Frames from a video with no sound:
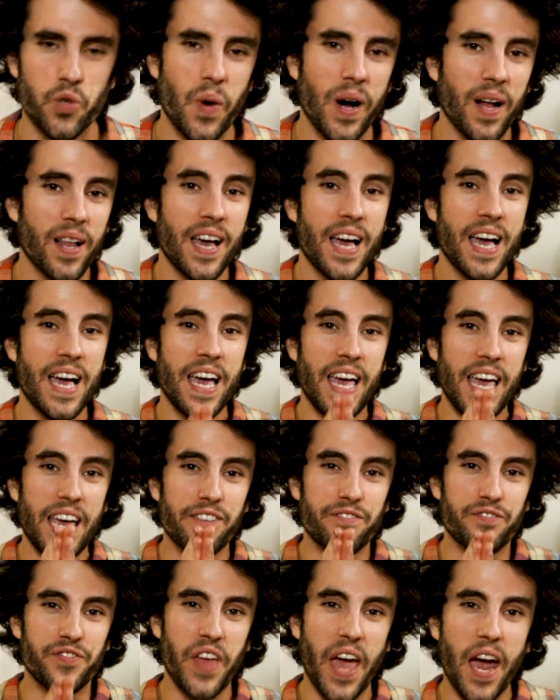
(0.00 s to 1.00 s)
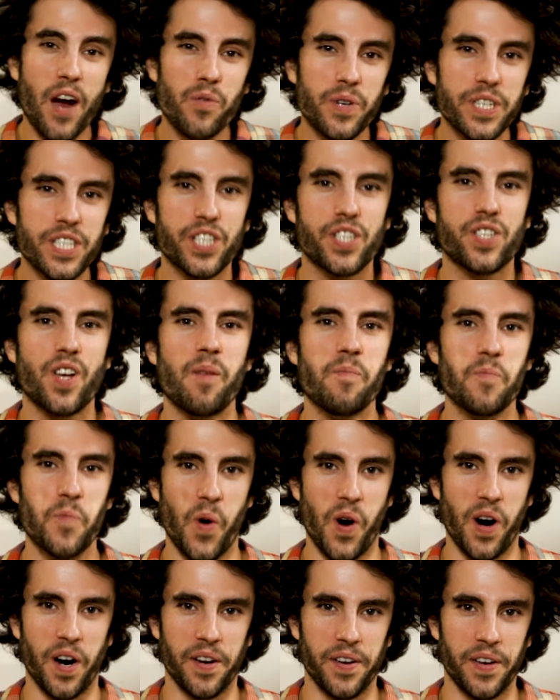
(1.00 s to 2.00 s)
Well, if there is
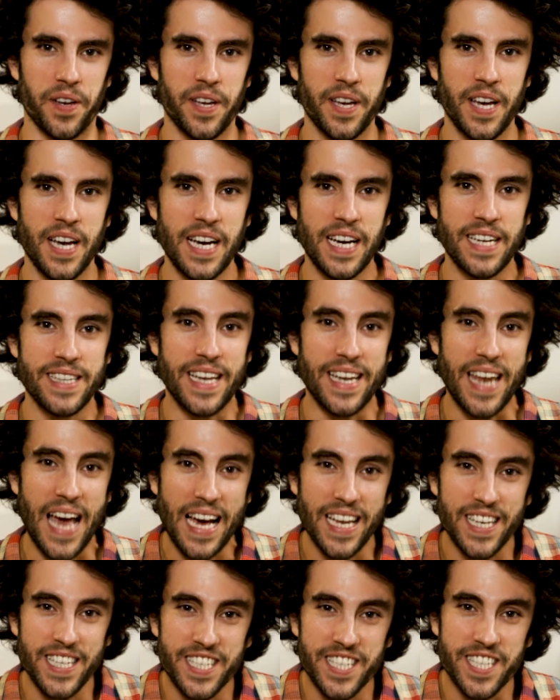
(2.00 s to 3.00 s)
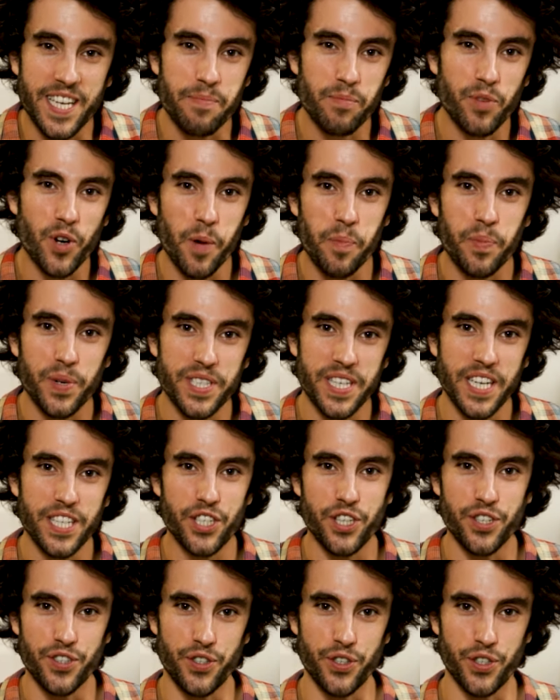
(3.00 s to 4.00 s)
someone that had a similar
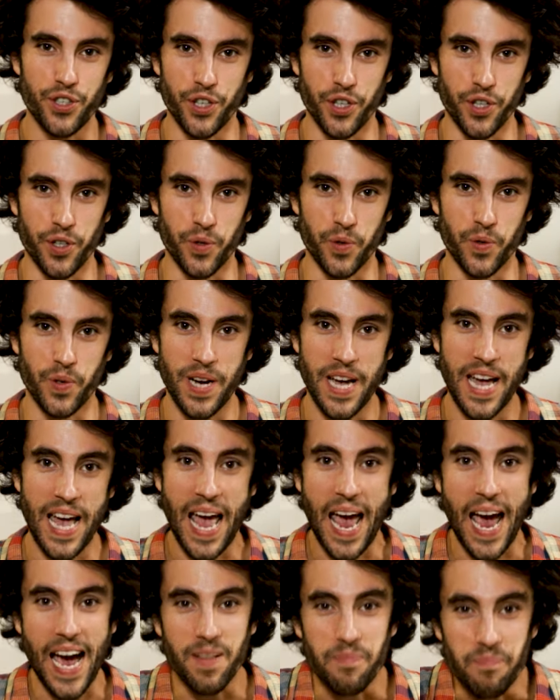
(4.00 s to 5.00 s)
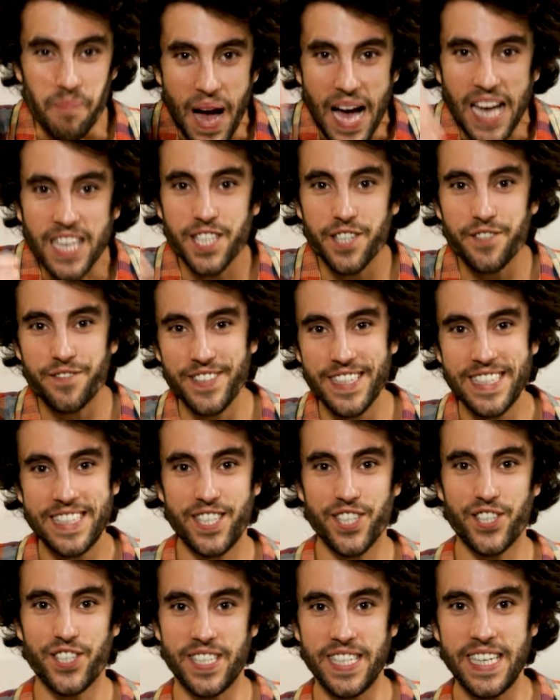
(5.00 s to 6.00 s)
position to you and massively
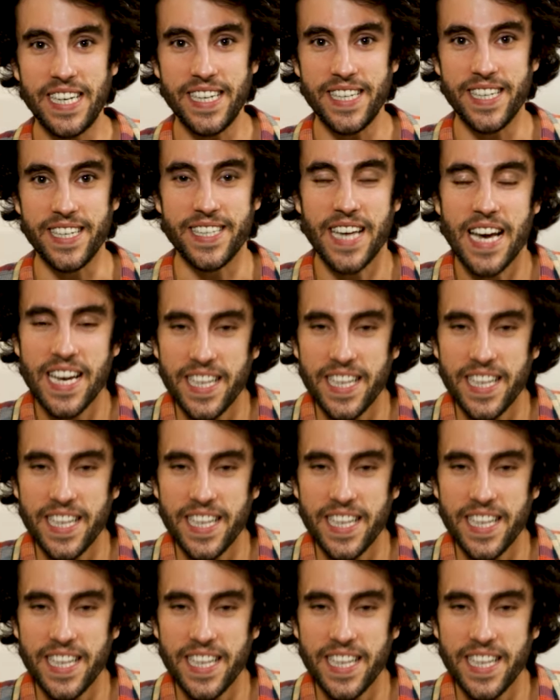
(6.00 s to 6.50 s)
succeeded,